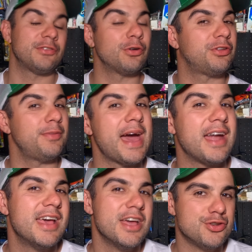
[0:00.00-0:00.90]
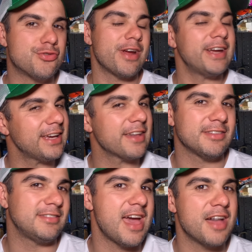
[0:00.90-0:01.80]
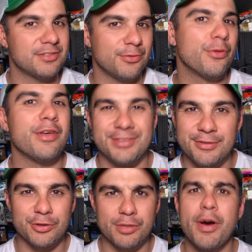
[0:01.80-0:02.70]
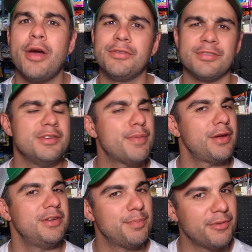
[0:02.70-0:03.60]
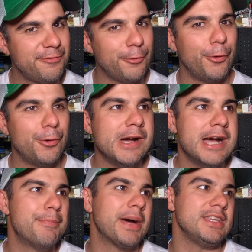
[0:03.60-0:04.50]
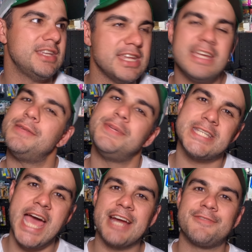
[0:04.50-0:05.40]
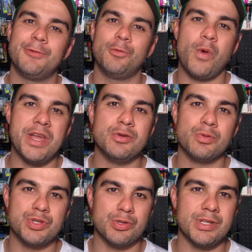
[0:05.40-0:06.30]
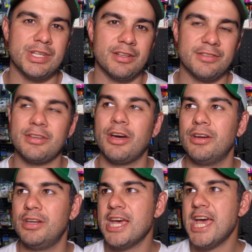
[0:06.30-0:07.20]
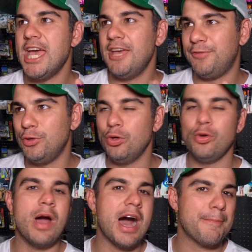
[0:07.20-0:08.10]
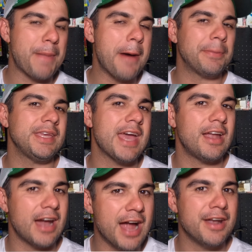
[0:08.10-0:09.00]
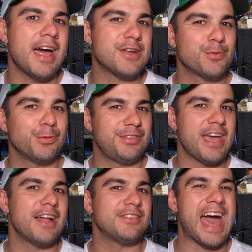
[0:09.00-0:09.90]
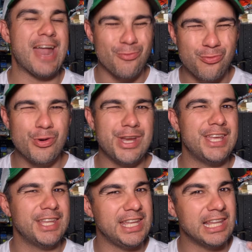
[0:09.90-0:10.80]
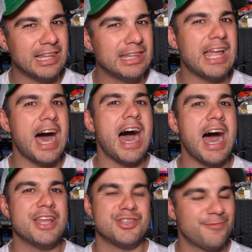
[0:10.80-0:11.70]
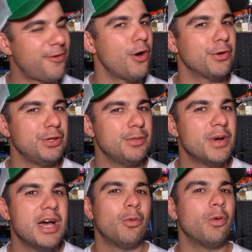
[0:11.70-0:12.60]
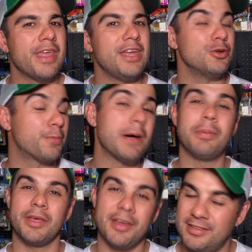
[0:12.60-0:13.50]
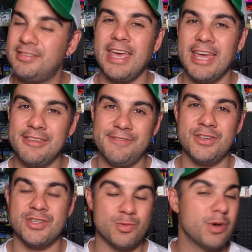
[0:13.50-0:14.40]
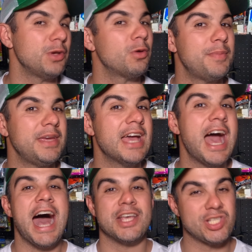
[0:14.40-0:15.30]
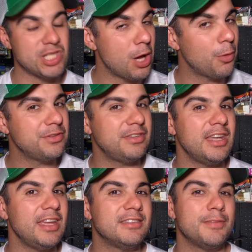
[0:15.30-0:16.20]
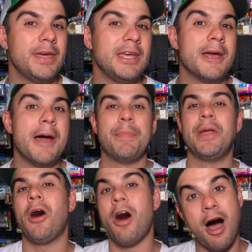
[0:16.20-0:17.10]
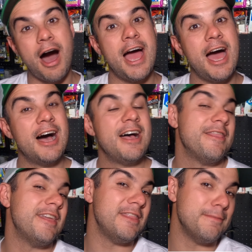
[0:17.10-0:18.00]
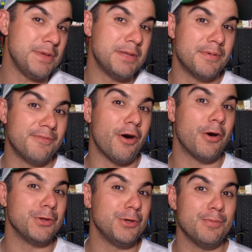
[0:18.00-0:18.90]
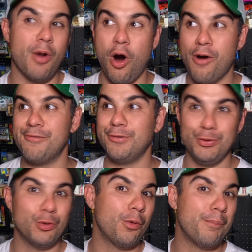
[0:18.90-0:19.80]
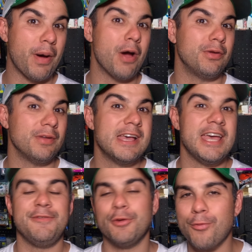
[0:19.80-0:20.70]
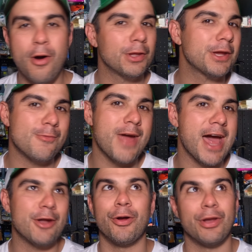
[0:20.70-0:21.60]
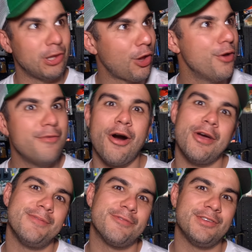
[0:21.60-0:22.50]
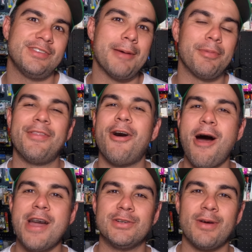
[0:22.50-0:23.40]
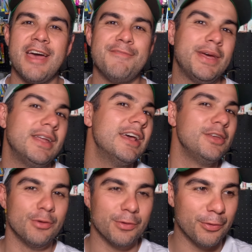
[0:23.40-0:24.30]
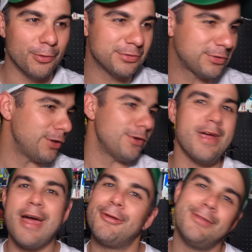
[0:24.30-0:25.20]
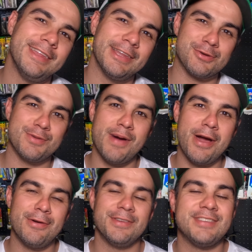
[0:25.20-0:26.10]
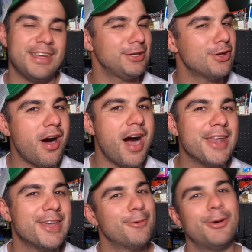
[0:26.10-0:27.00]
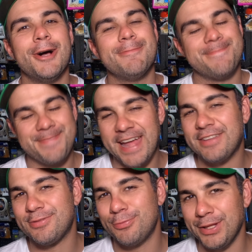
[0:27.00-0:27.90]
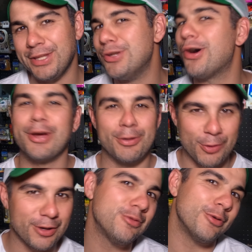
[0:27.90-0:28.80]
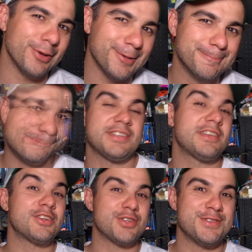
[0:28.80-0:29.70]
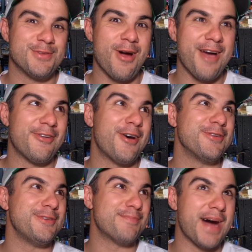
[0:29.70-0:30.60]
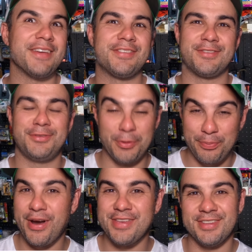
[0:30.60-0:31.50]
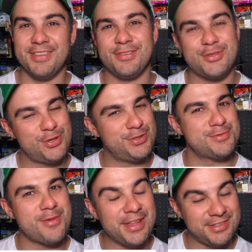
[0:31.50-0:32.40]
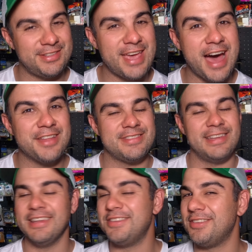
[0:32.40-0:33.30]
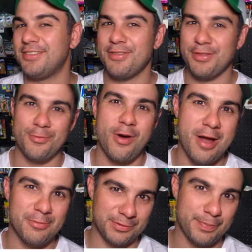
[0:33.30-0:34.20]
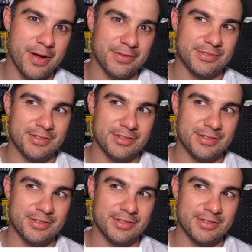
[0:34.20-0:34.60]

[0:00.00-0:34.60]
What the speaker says: I talked about drowning out the sounds of all those different components on your boat before, but you need to be tactful when you're doing it. So if you are pumping out unnatural sounds at a really large volume, well then you're probably going to scare the fish as well. You want to be as low as you need to be, but higher than the minimum volume of your boat. If you're rolling around on a low volume, for example on the Hydrowave, but you're skirting around on the electric motor at setting 9, well, that's really not going to work for you. Just like choosing the right volume masks your presence, choosing the right sounds elicits the right response.